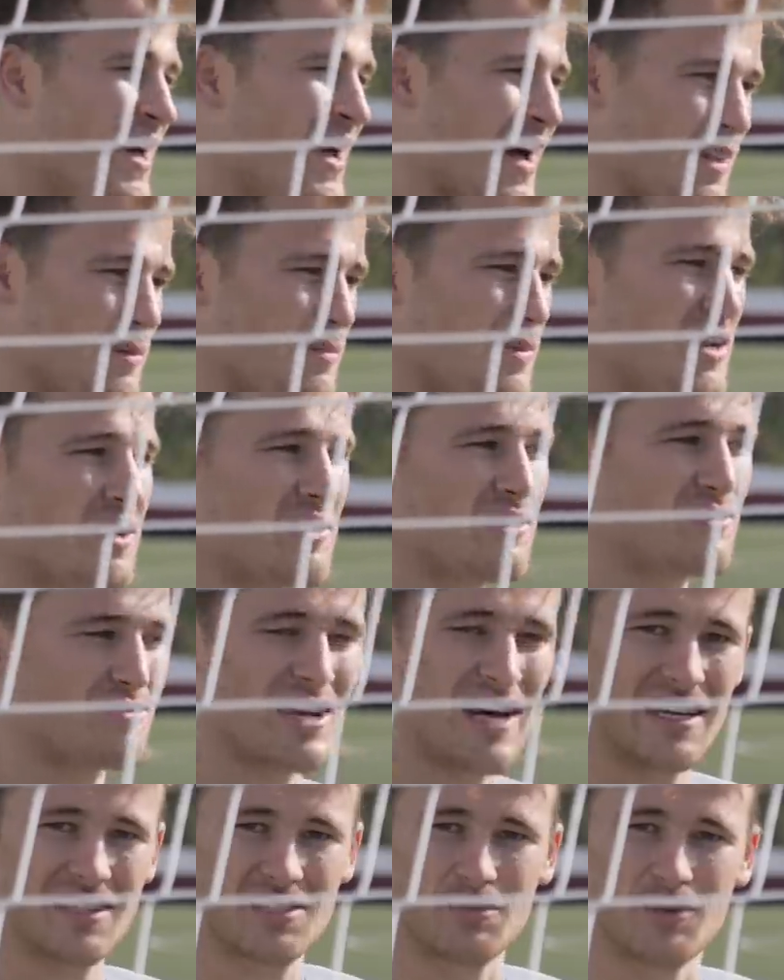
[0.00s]
At the minute, the
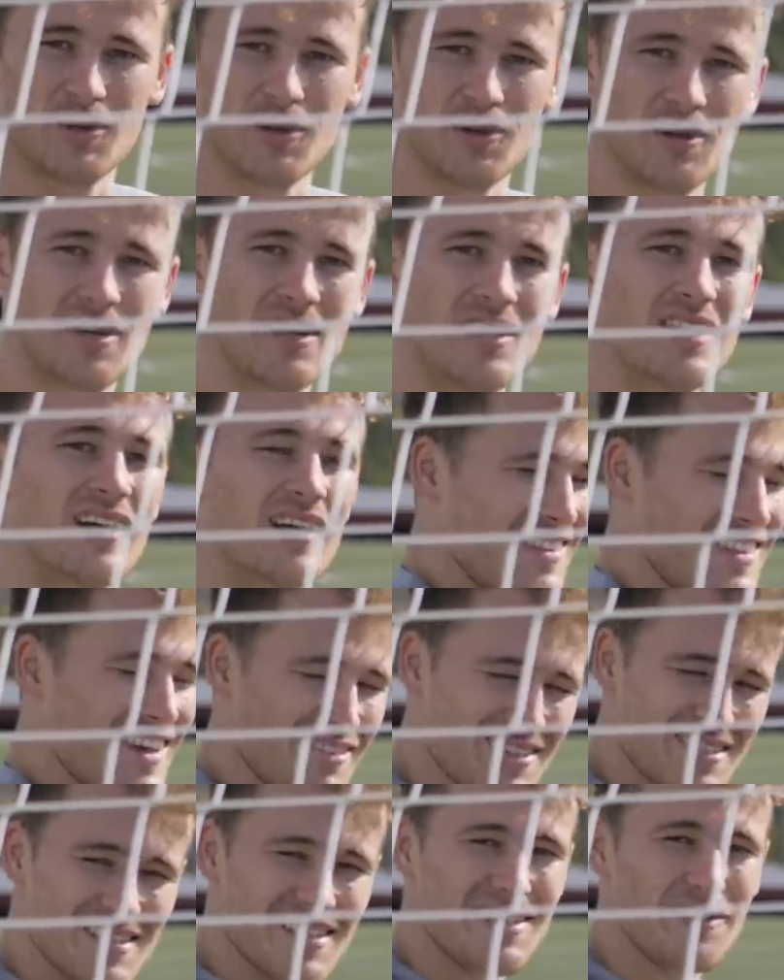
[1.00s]
Reactaer ball,
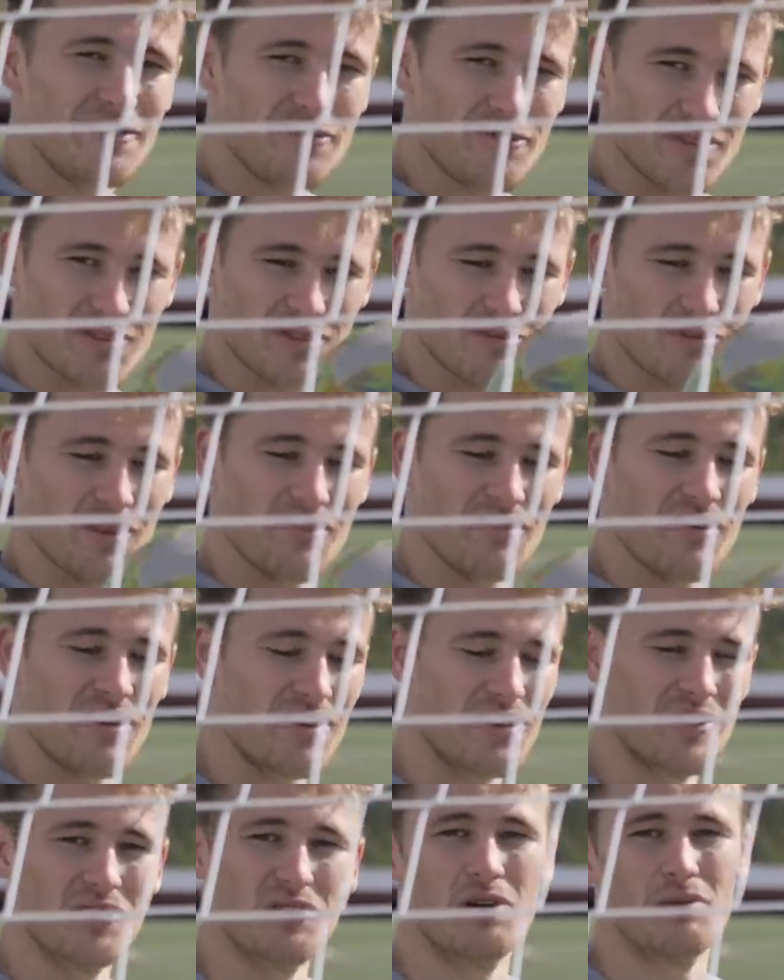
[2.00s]
there is a difference with
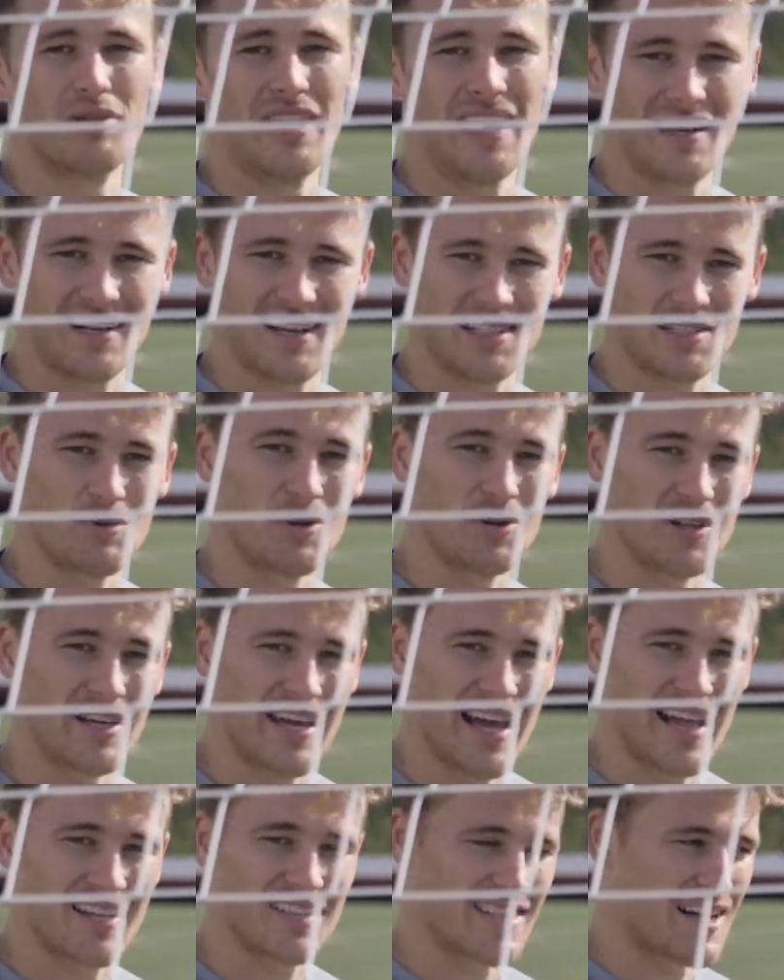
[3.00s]
the normal Adidas ball, you
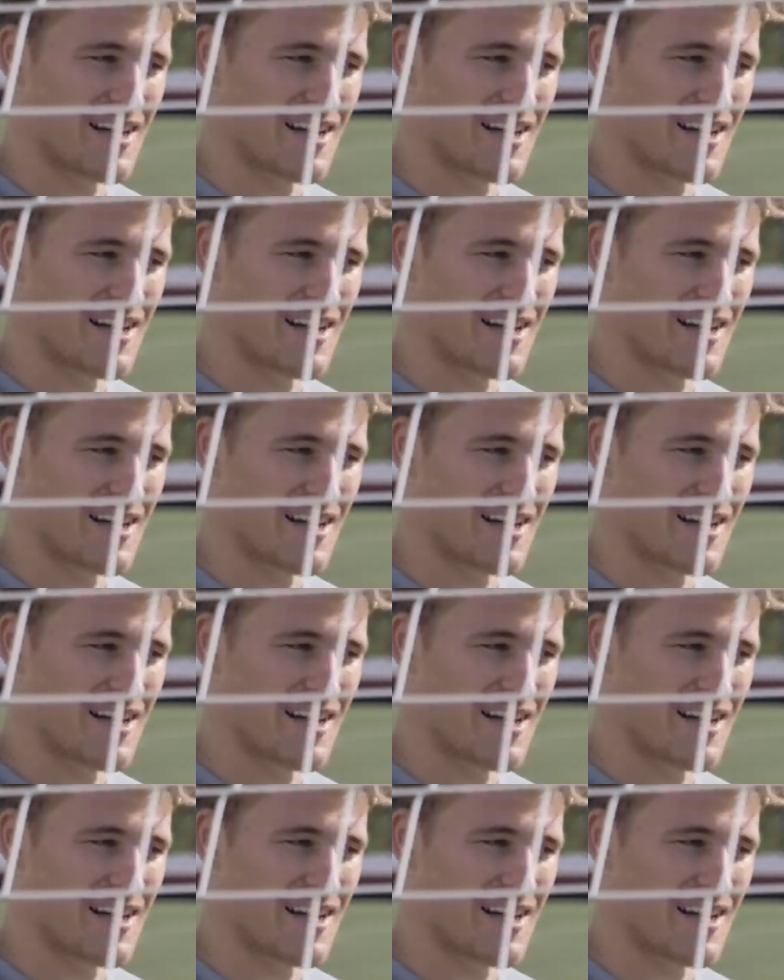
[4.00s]
can